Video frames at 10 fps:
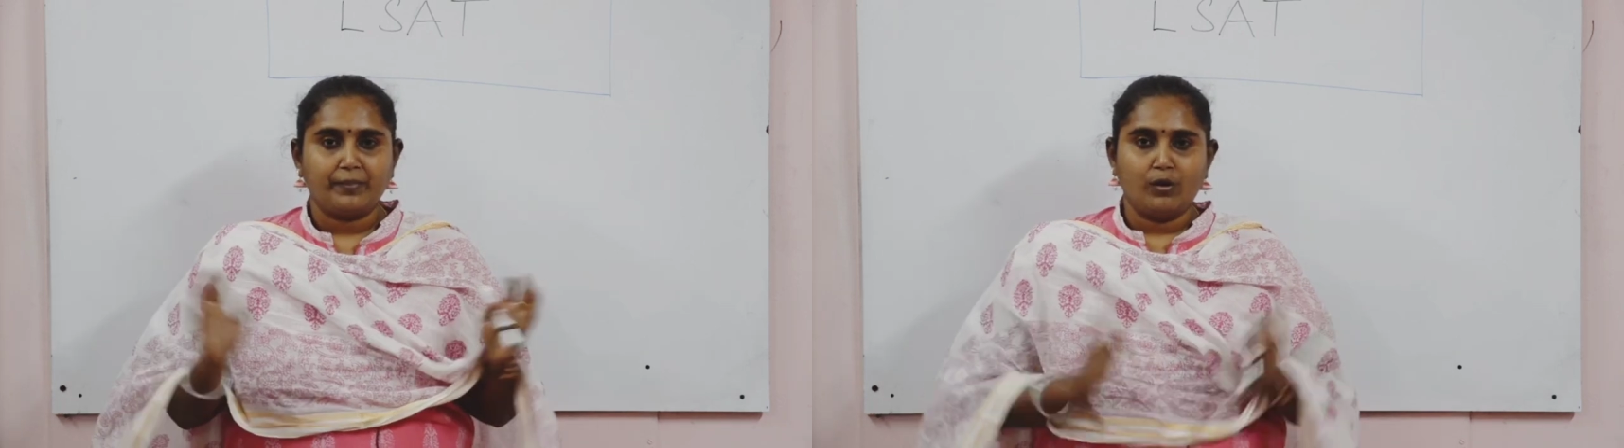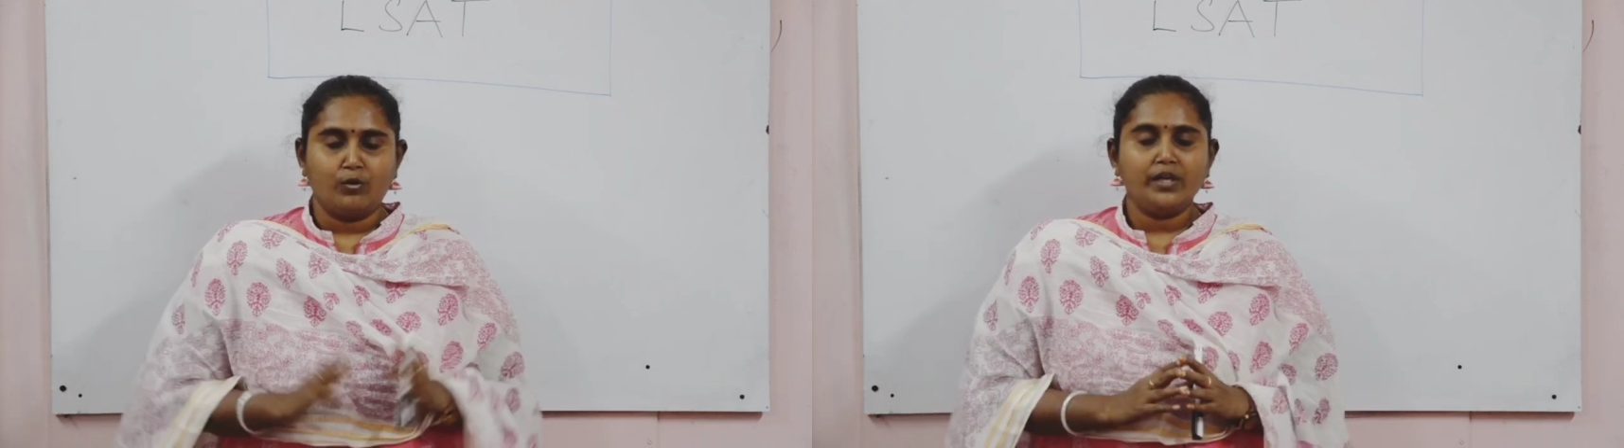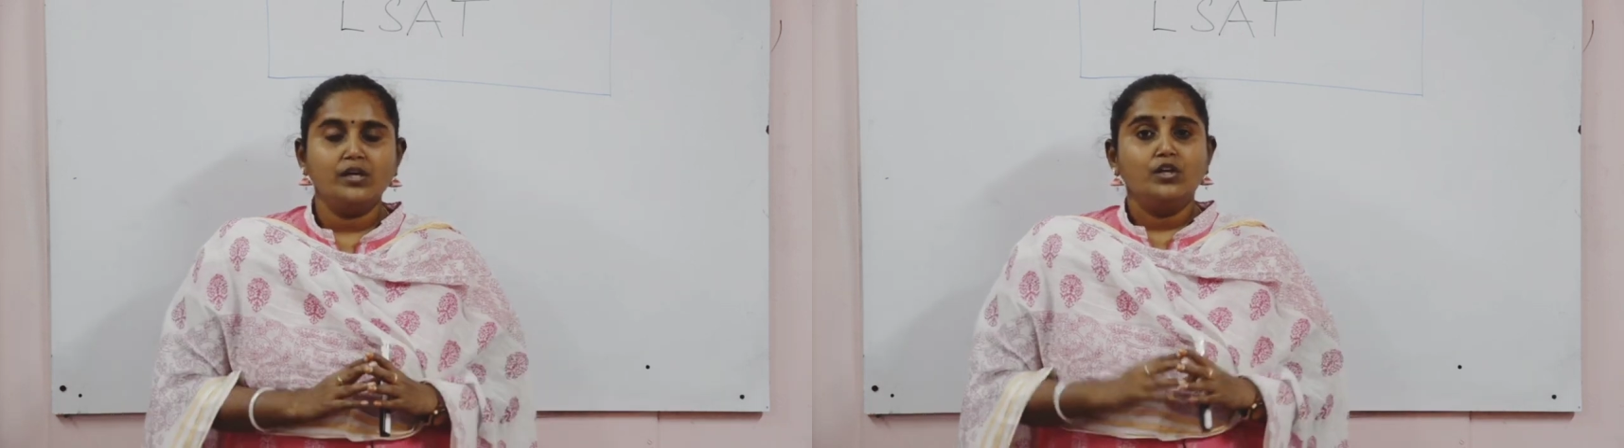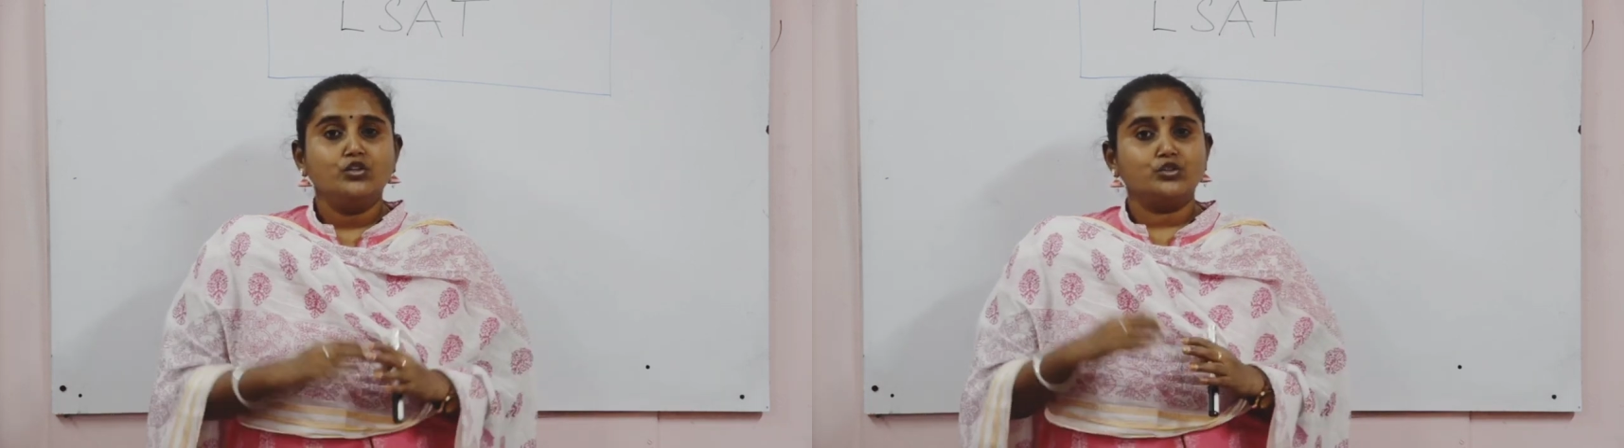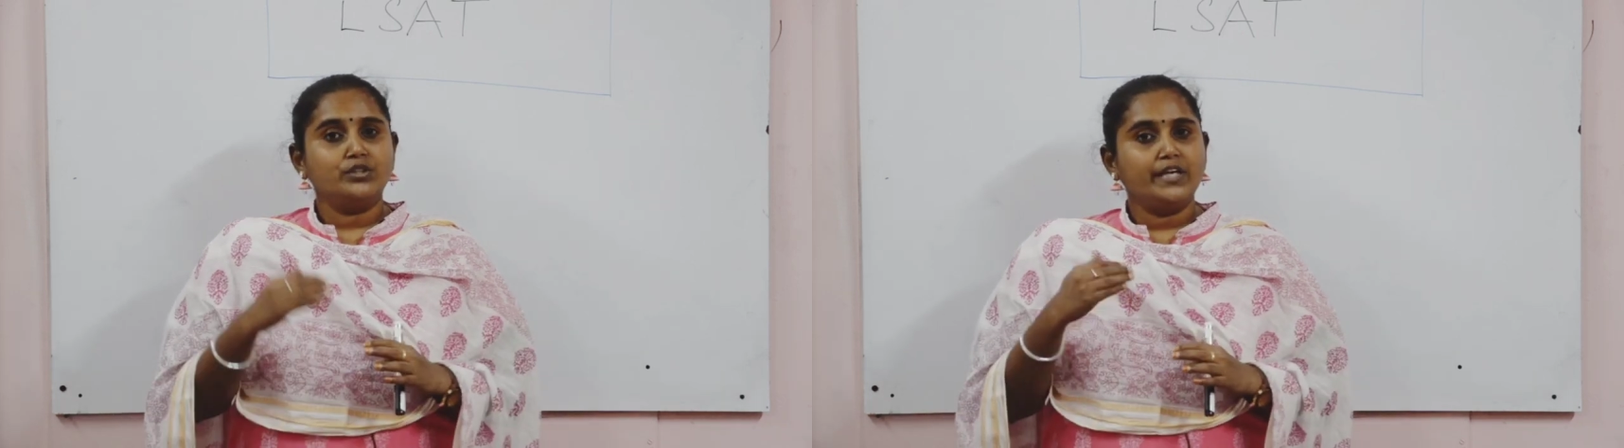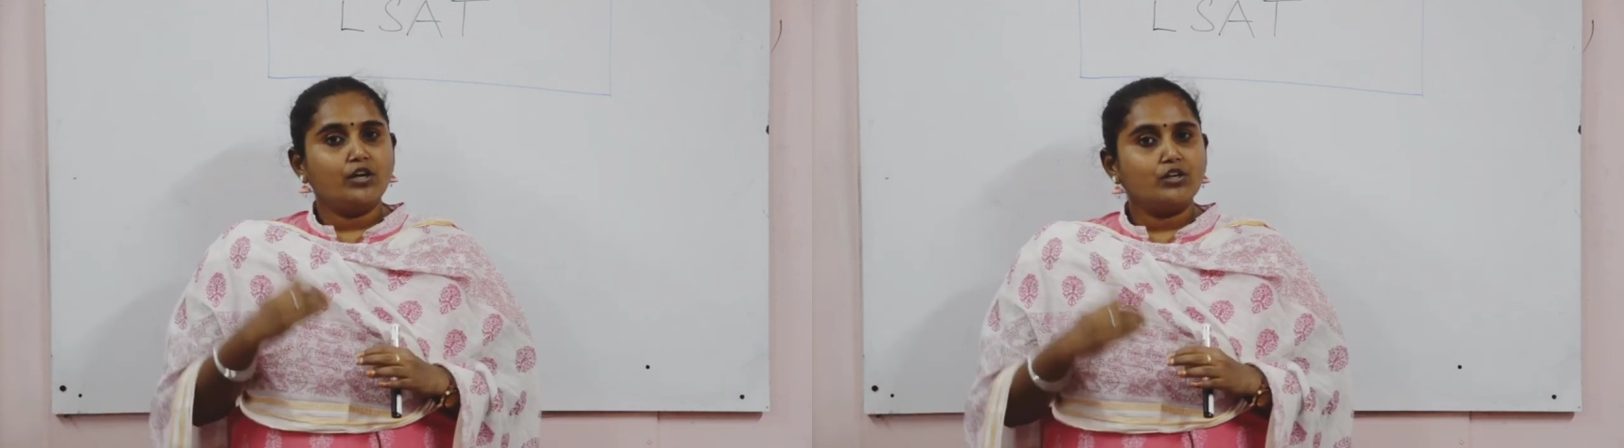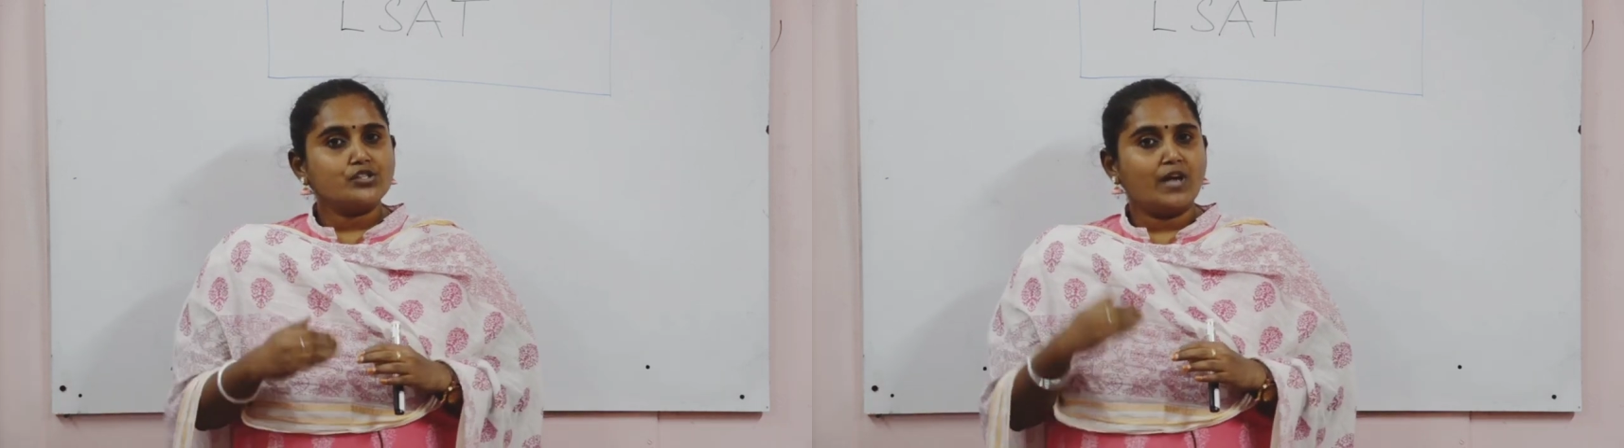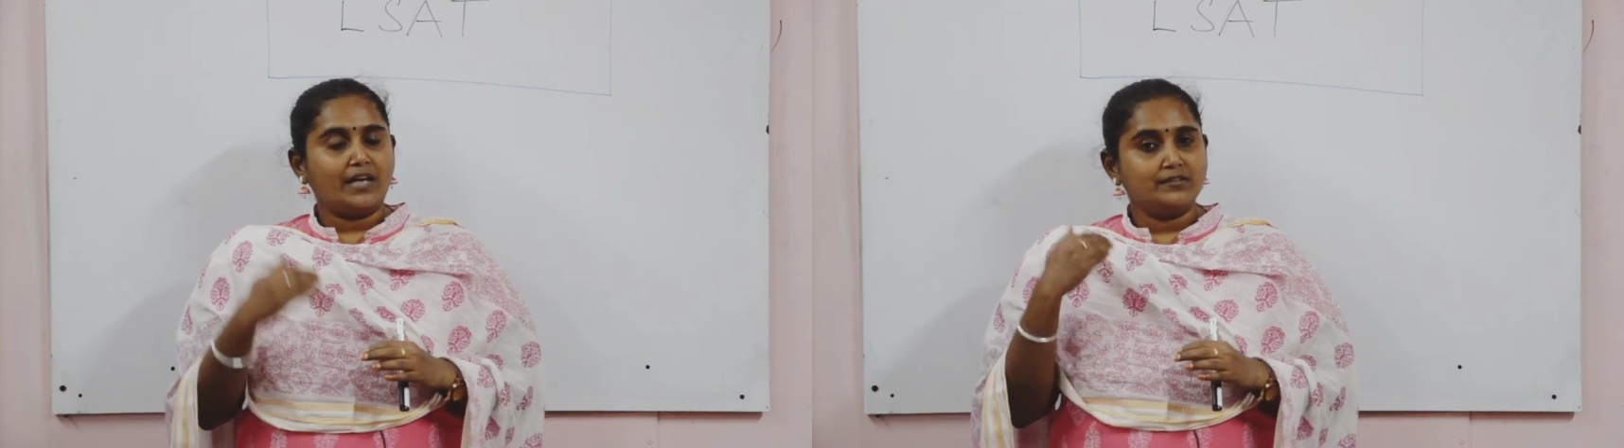Okay, so they also
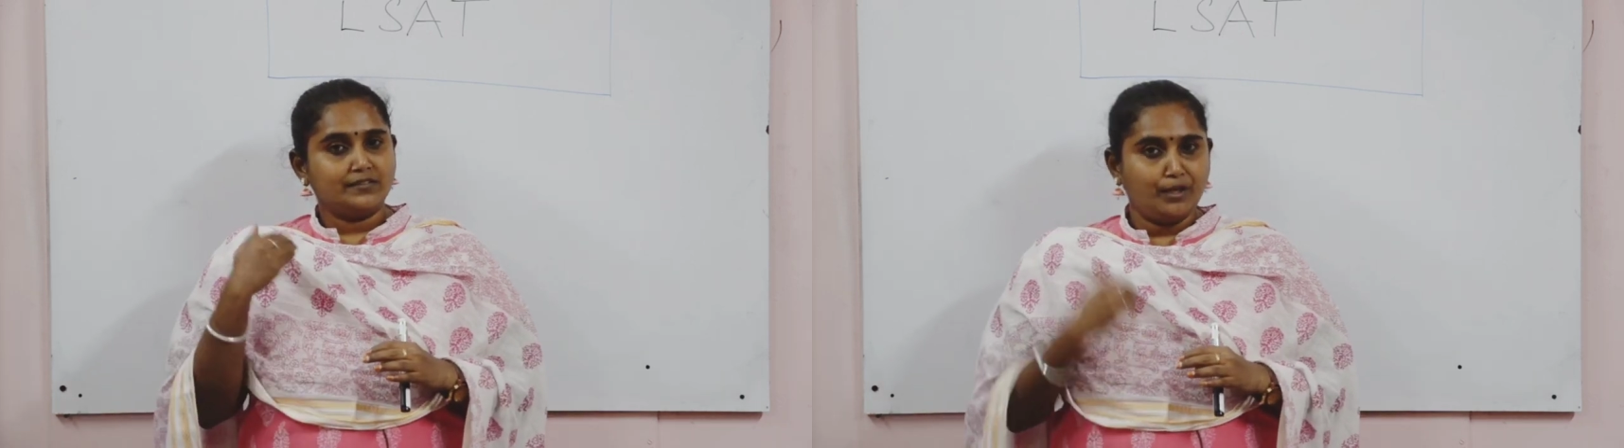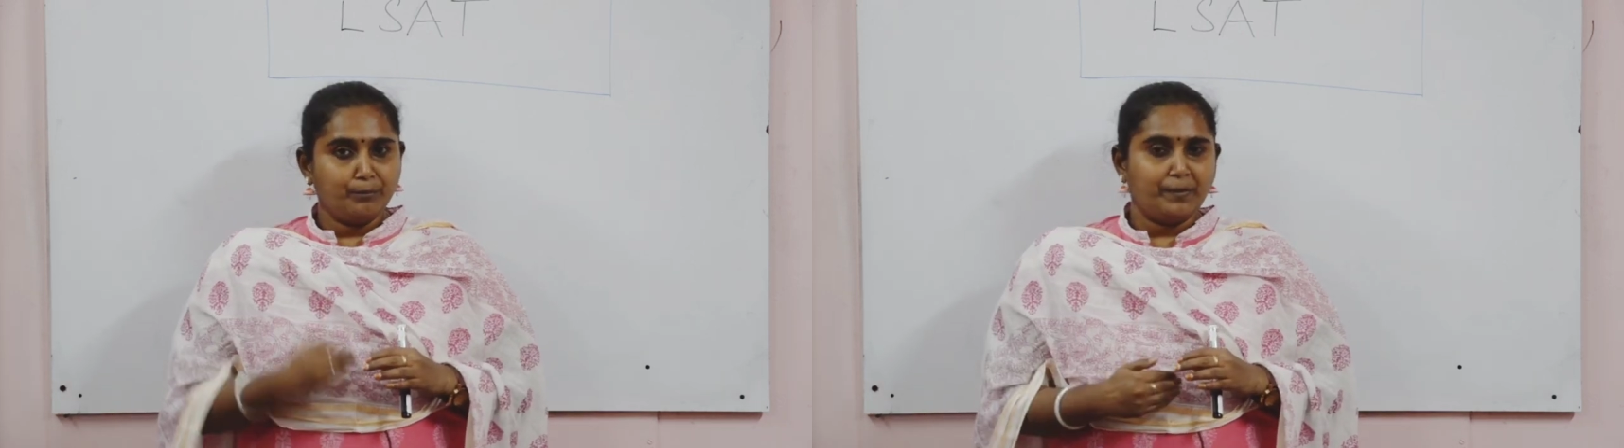had the same